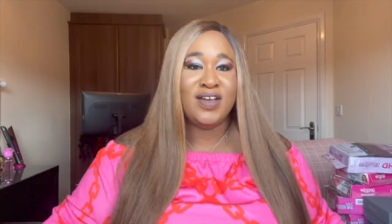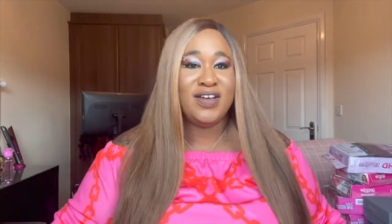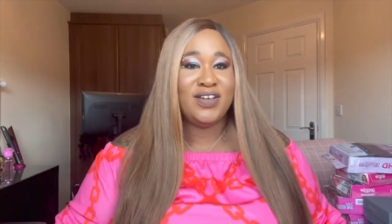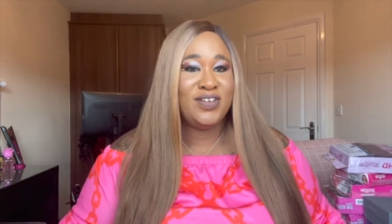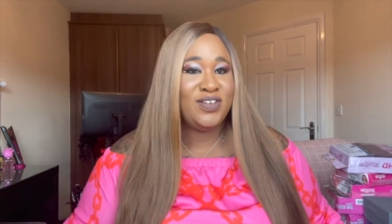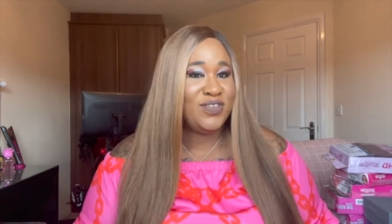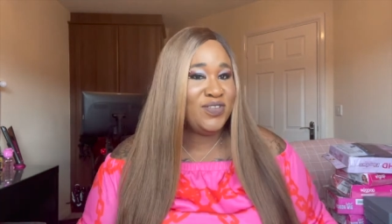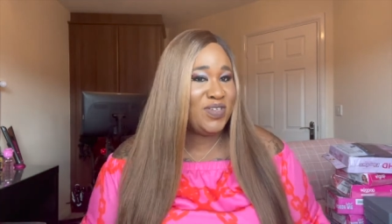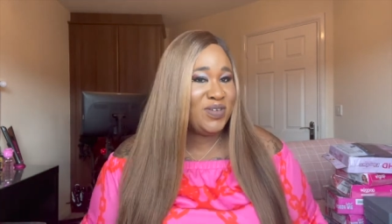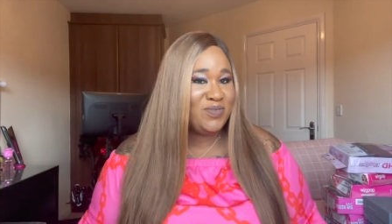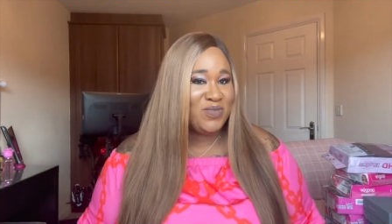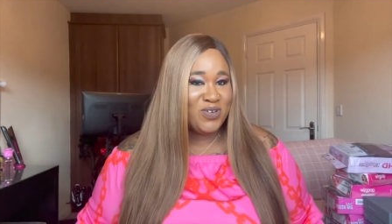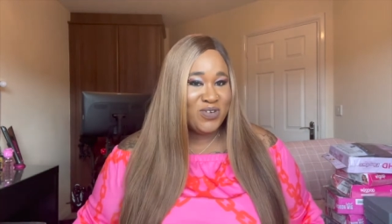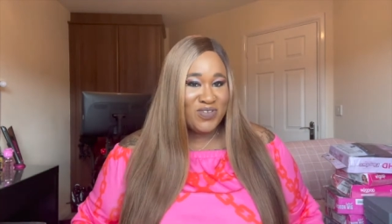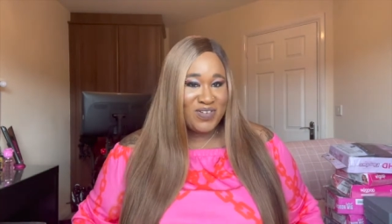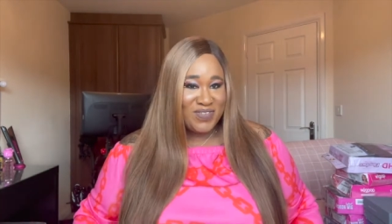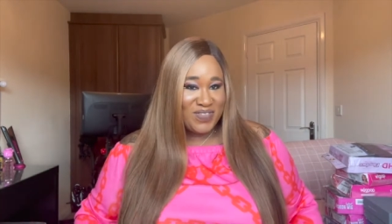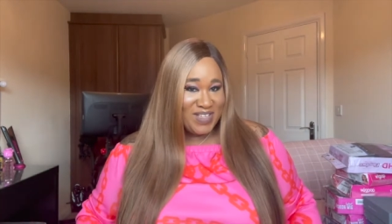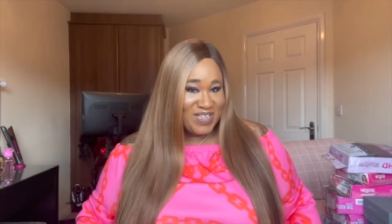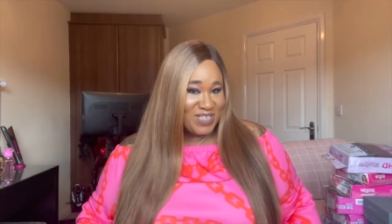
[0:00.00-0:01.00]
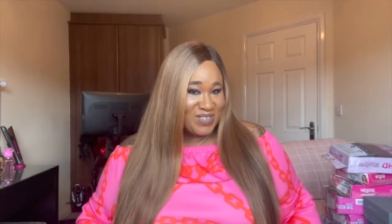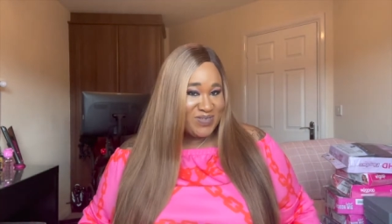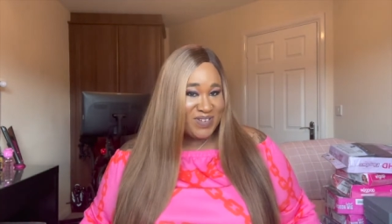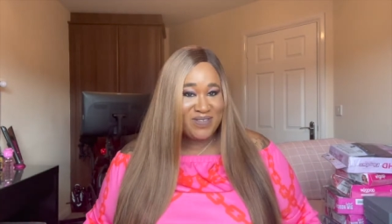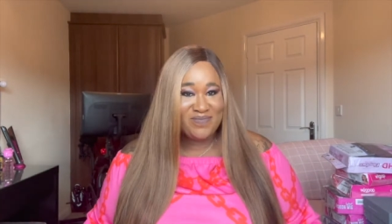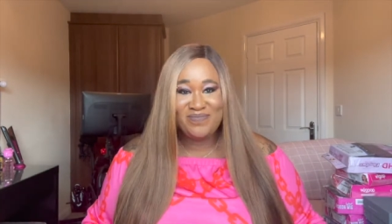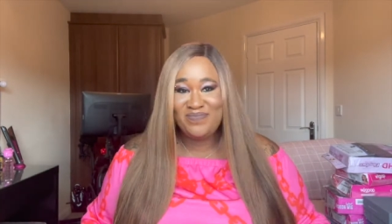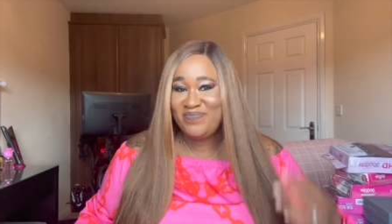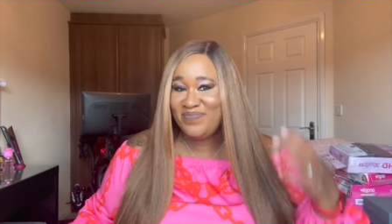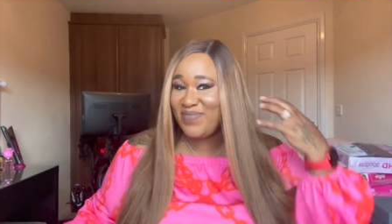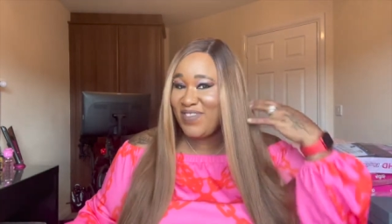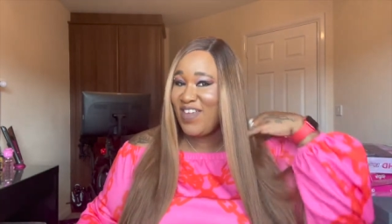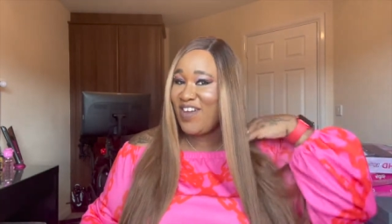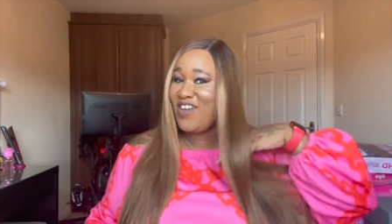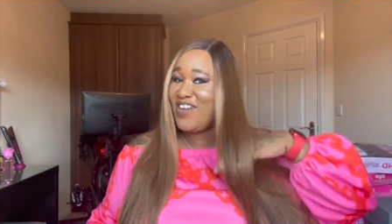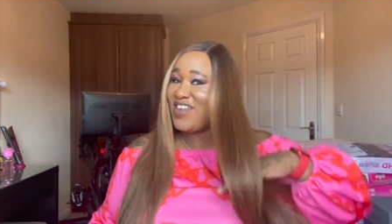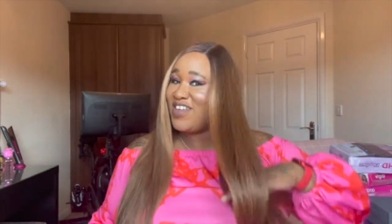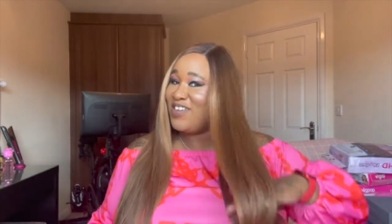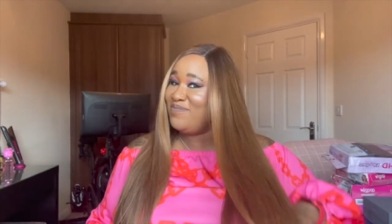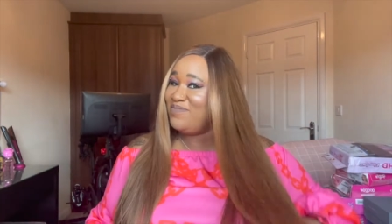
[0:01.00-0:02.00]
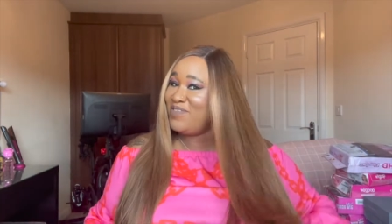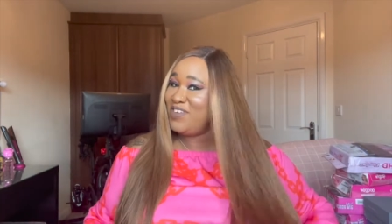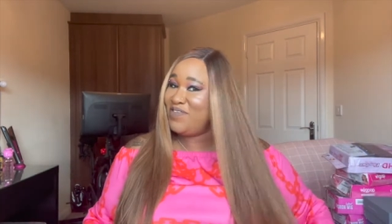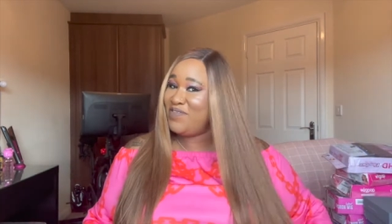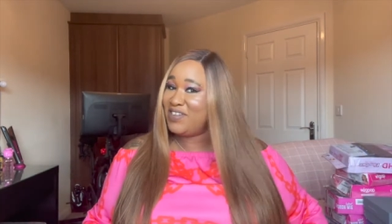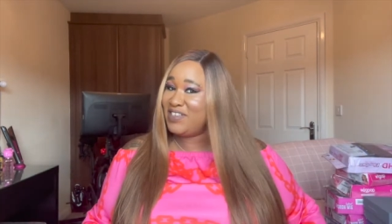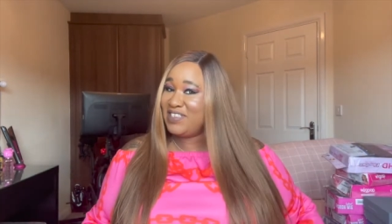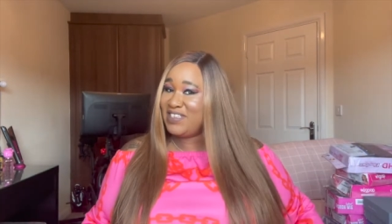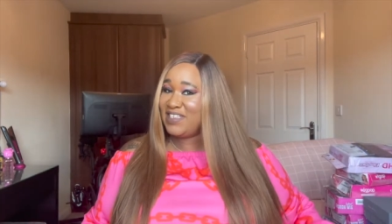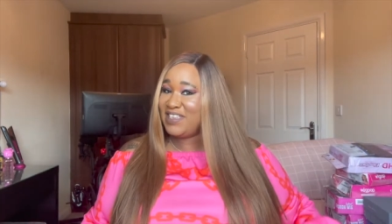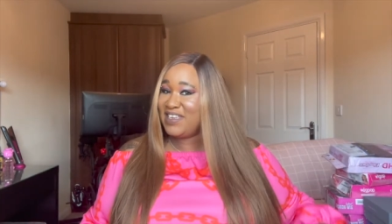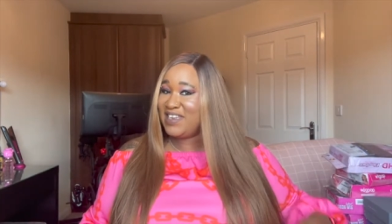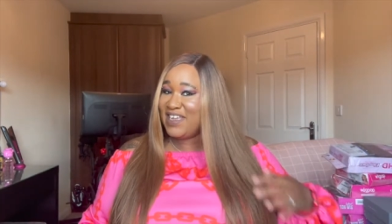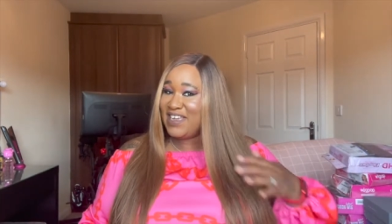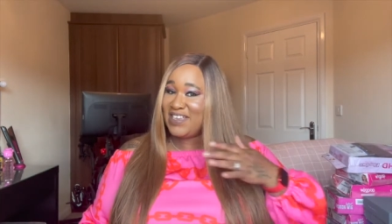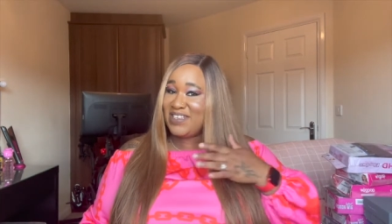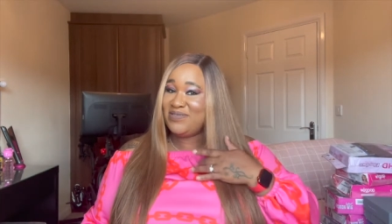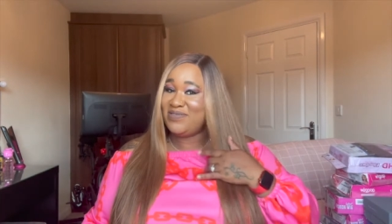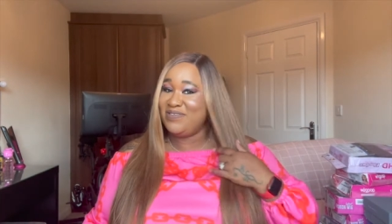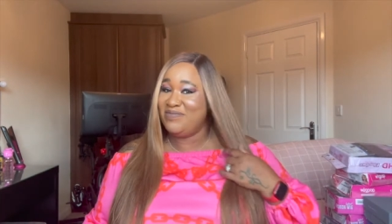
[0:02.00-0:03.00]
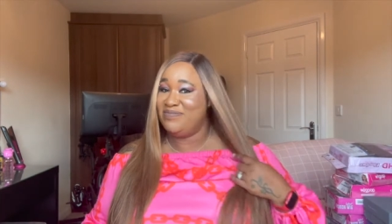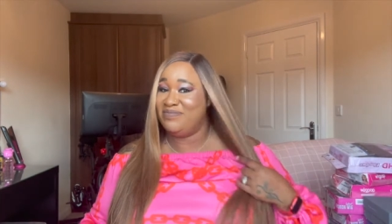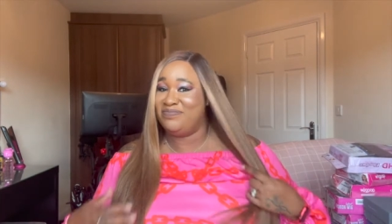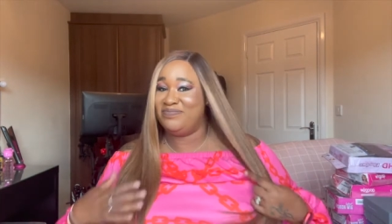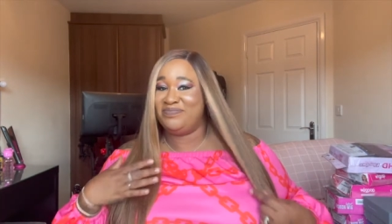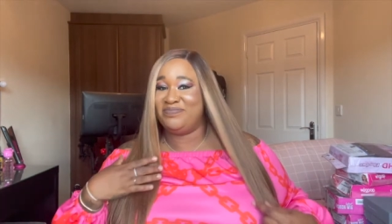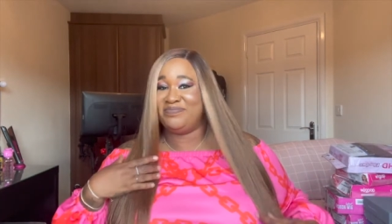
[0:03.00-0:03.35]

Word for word: Nothing more on this one, I can move on to the next one.